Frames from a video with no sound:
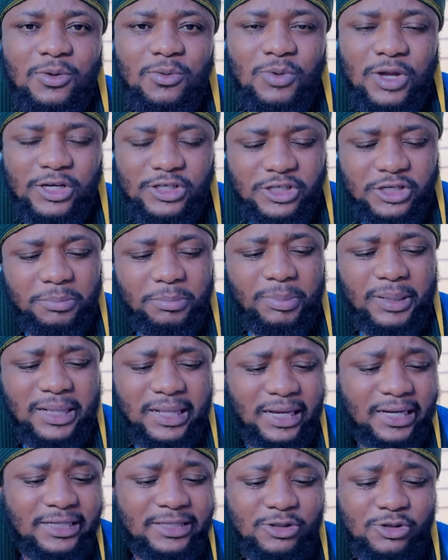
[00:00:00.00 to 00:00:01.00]
where she
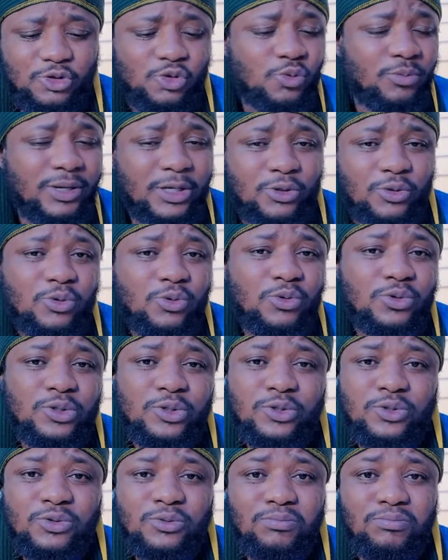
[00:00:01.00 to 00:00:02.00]
planted
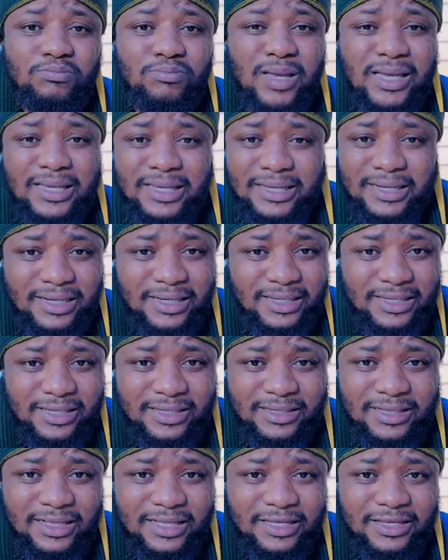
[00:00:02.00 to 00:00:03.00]
tomatoes,
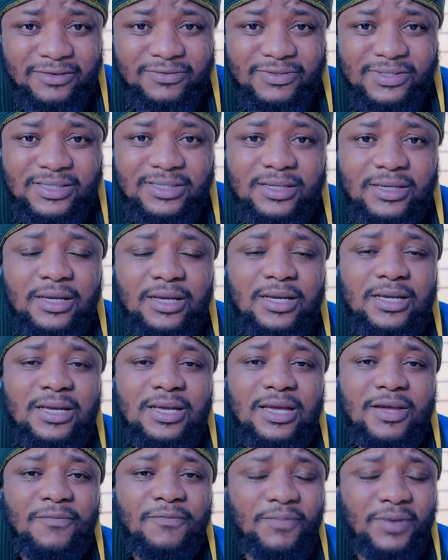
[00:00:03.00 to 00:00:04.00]
gbegiri leaves,
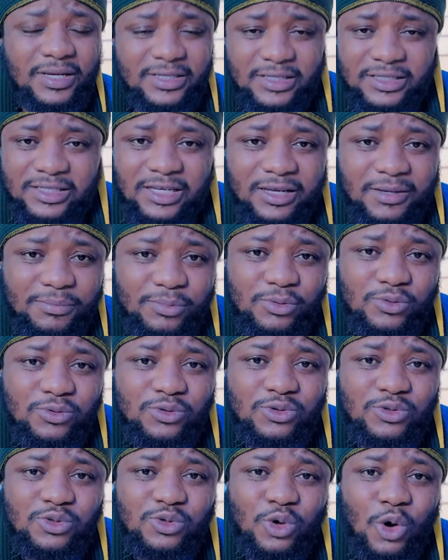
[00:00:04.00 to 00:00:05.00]

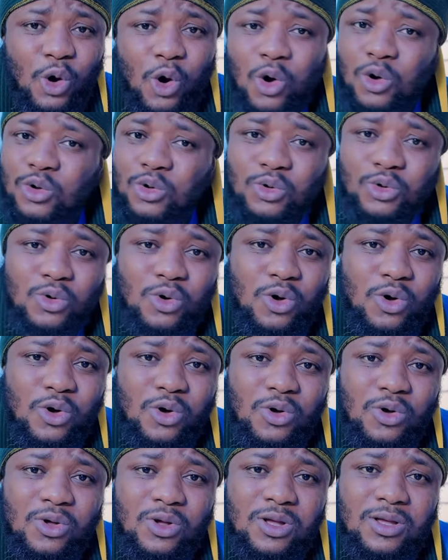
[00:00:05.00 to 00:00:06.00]
vegetables, okra,
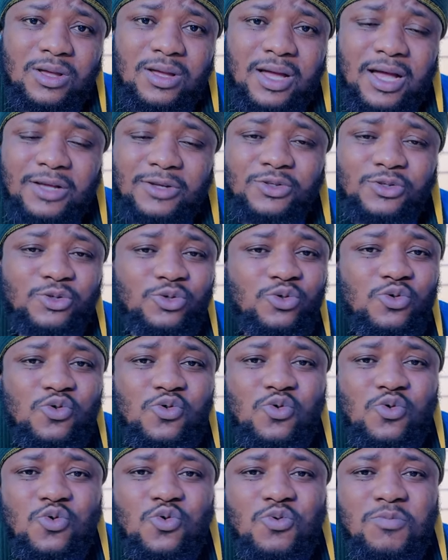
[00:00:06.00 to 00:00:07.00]
and
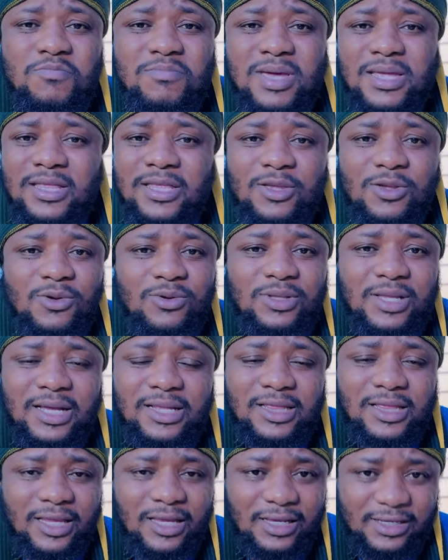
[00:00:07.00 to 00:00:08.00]
so many other
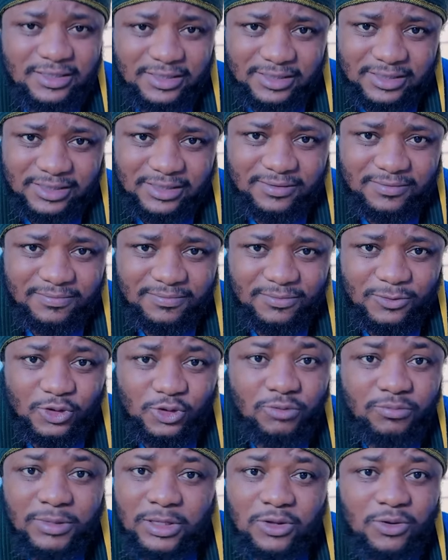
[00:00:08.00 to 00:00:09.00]
things
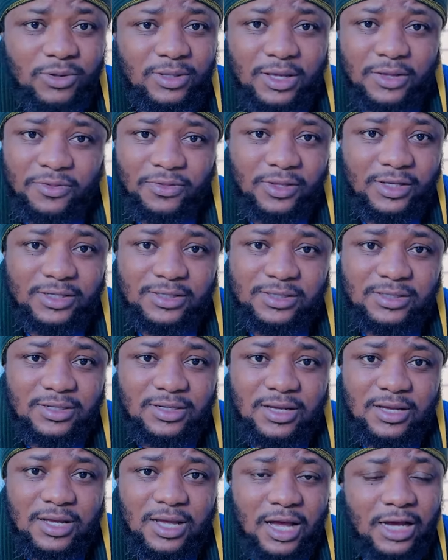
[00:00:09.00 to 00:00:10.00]
so many other things.
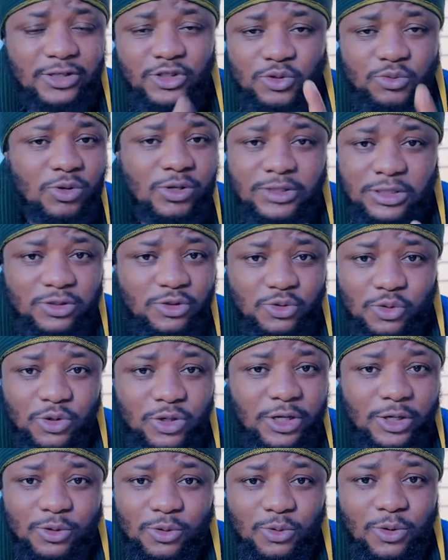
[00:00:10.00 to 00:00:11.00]
And she wasn't
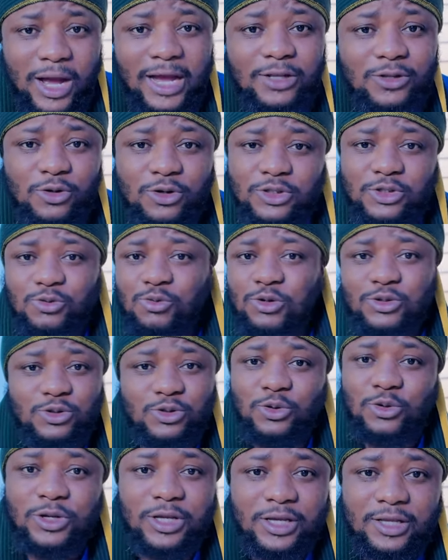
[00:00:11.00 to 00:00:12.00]
joking. Oh. I thought she was
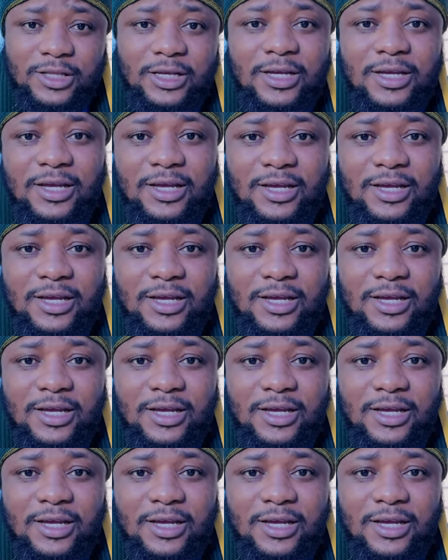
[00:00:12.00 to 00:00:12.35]
joking.